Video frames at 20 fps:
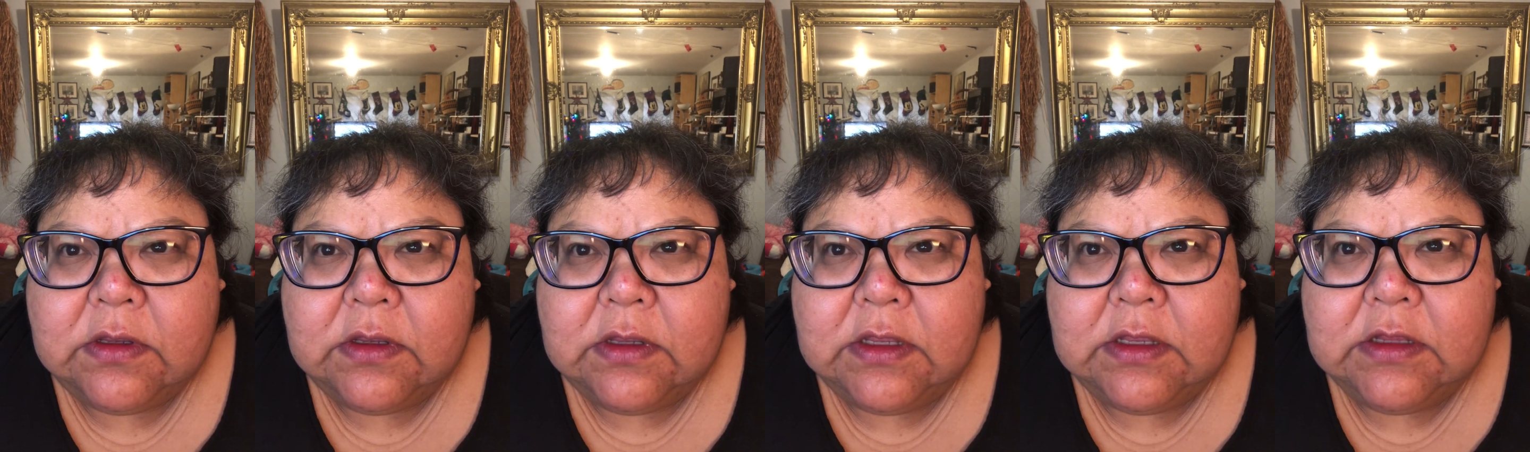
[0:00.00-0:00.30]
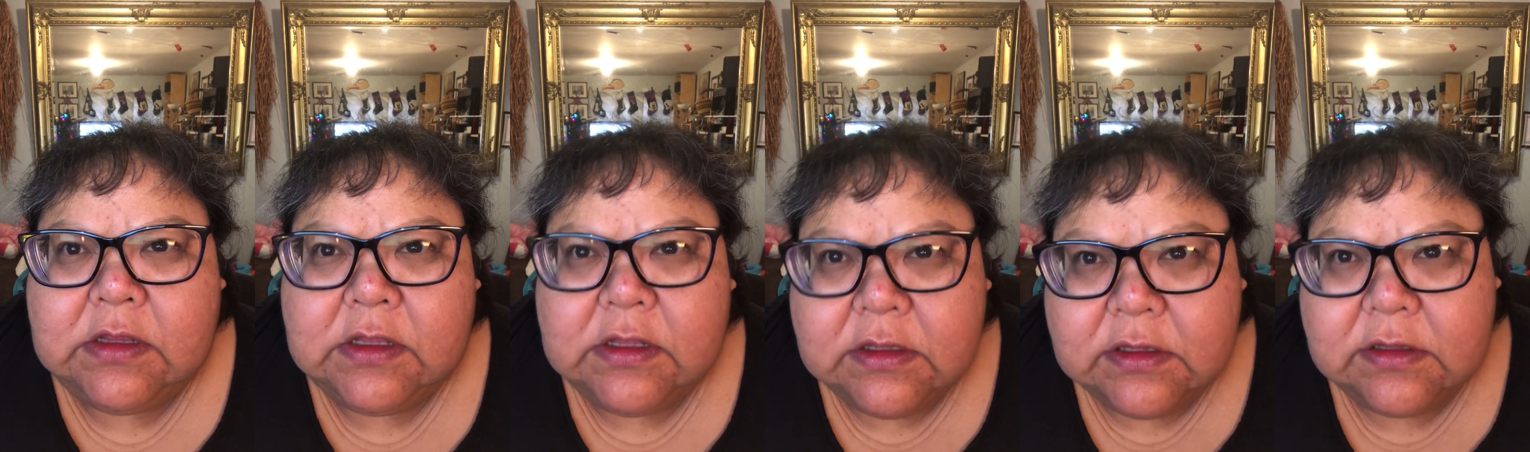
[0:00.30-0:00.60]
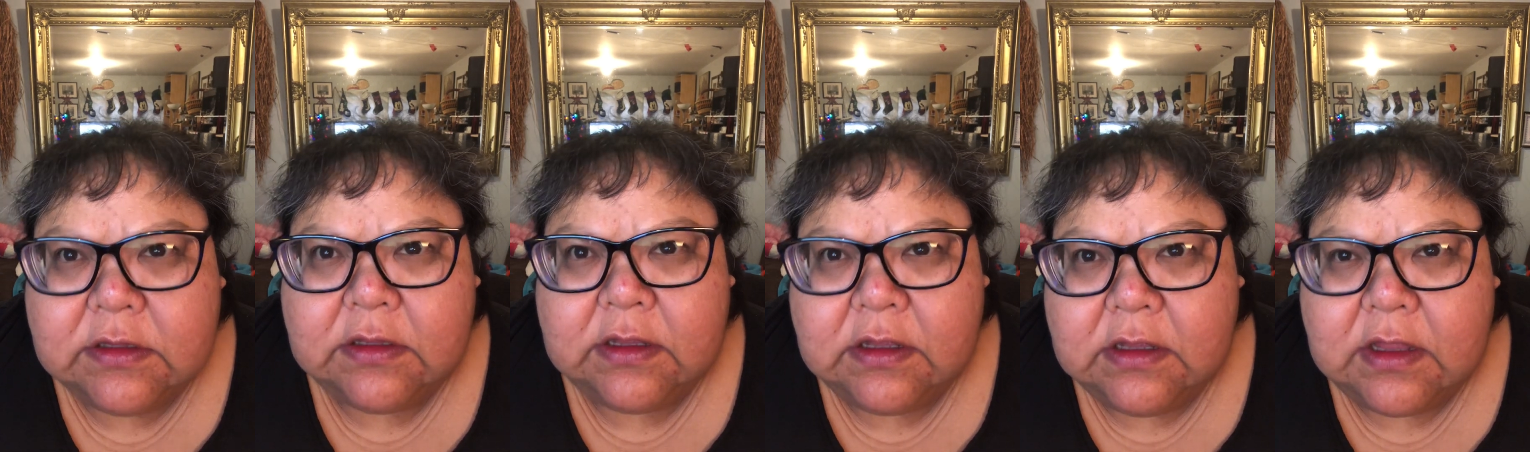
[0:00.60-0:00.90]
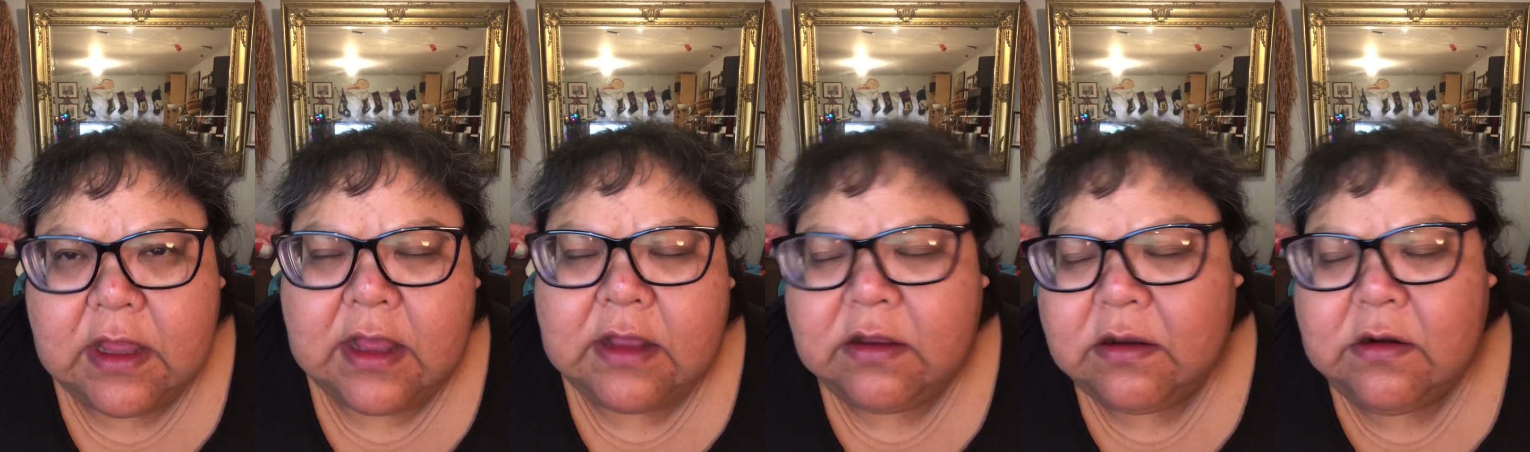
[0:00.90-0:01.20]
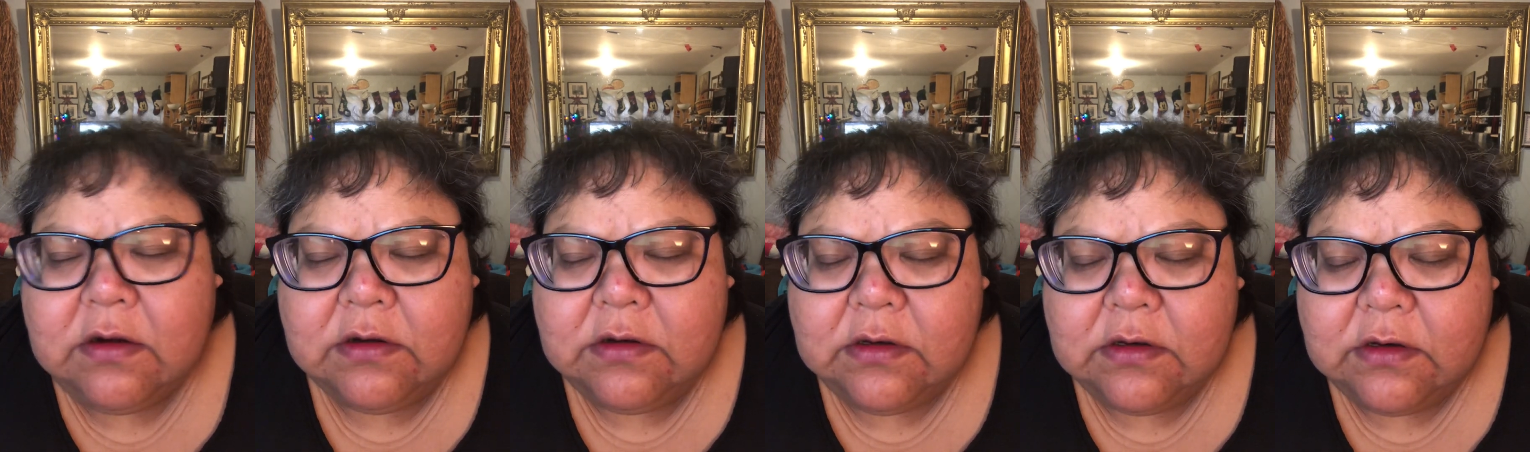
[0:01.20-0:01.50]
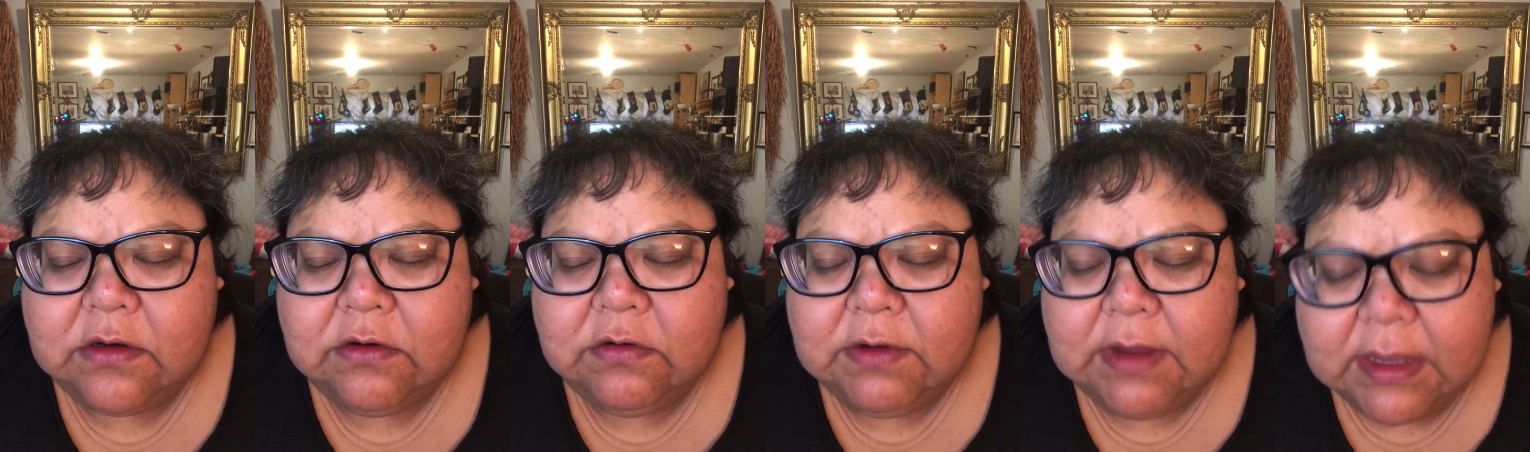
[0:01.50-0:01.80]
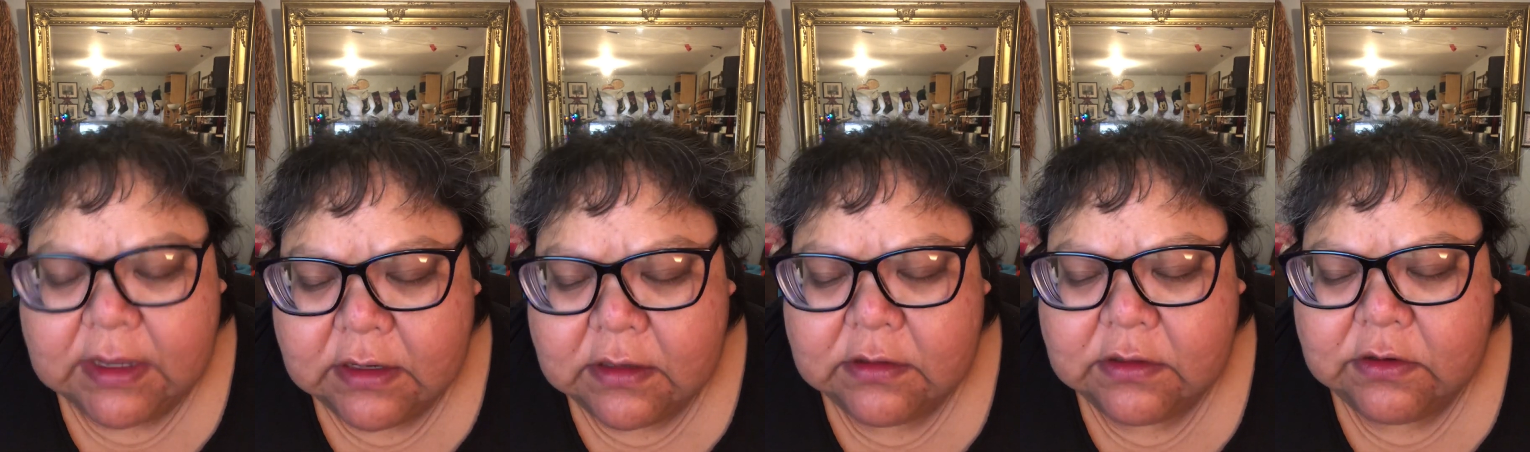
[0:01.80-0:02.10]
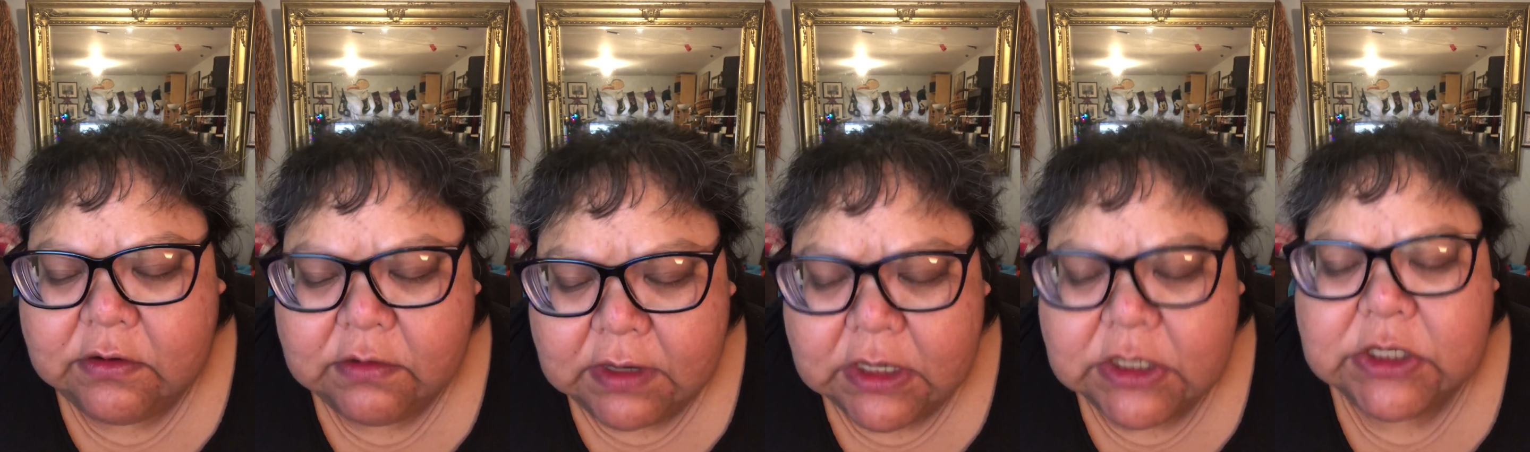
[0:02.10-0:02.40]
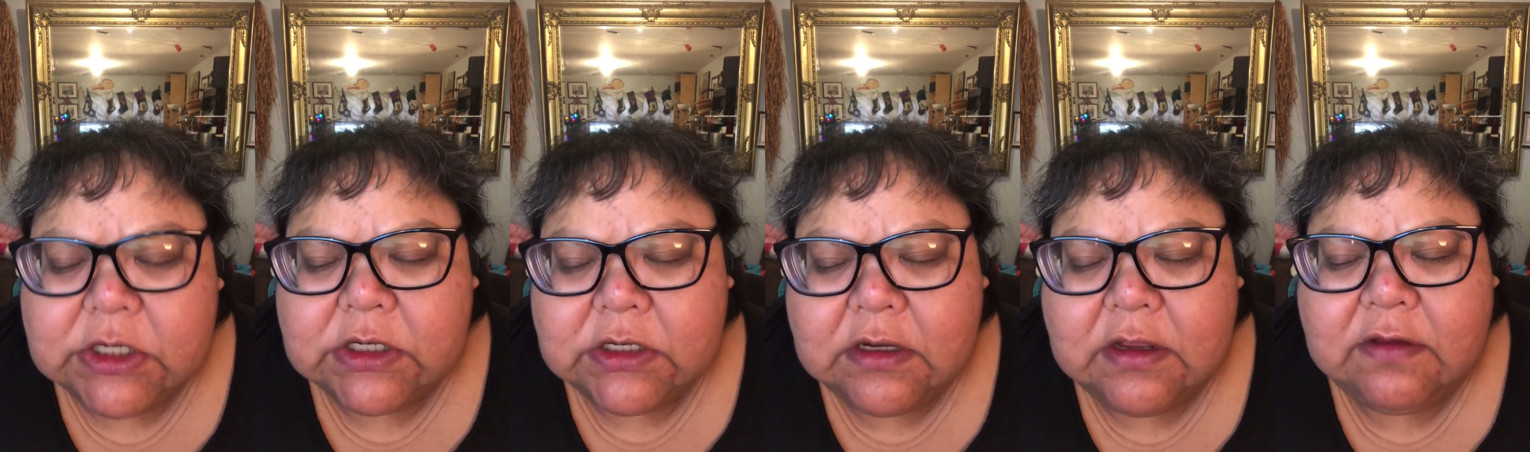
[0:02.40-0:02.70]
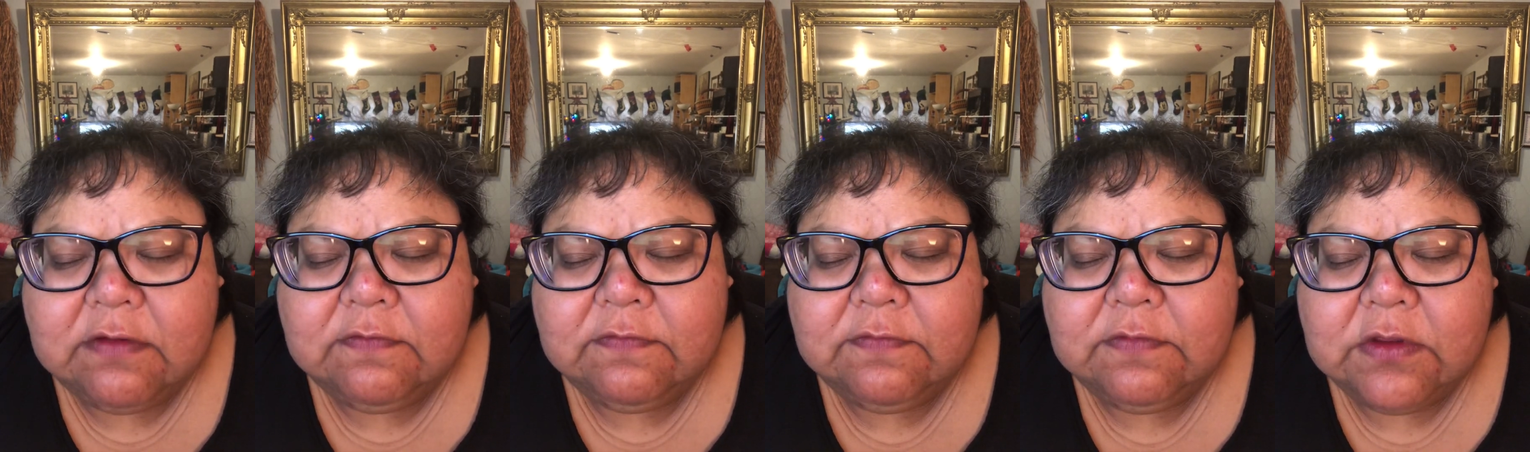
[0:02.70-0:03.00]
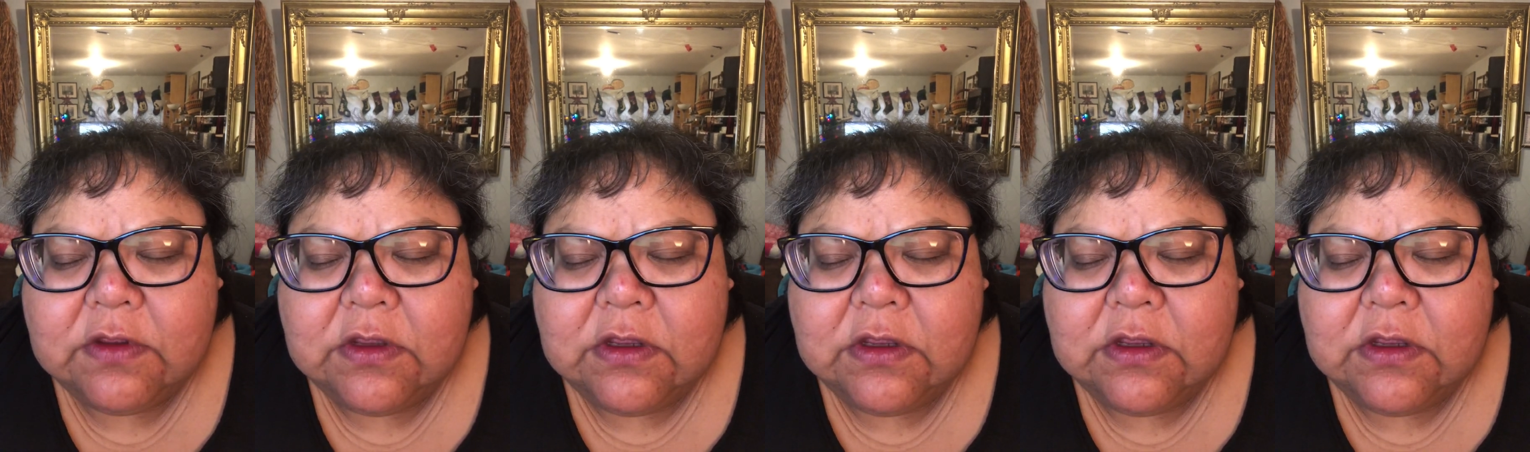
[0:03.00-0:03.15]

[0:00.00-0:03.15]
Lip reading: this, create the creation of